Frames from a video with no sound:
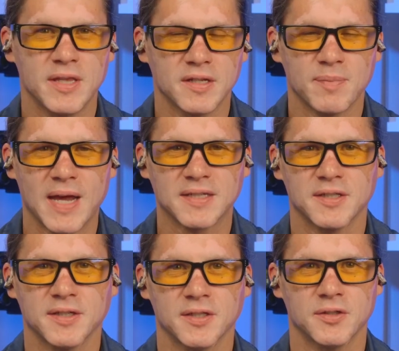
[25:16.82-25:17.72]
this
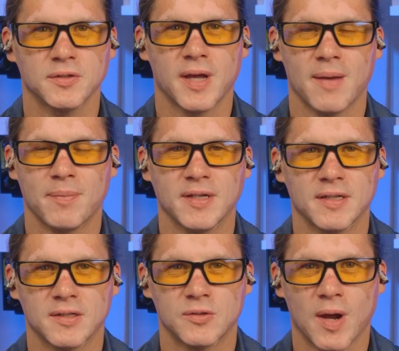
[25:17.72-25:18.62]
past year, did you happen
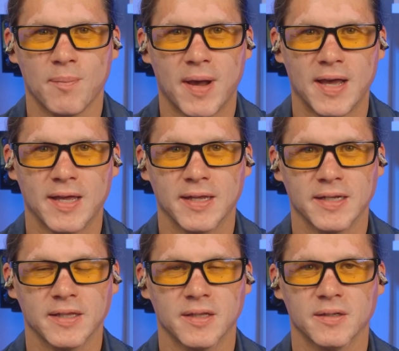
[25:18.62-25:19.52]
to drop by
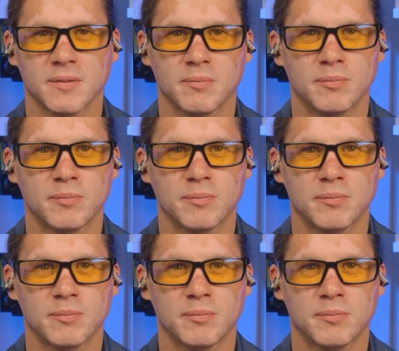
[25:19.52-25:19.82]
any of the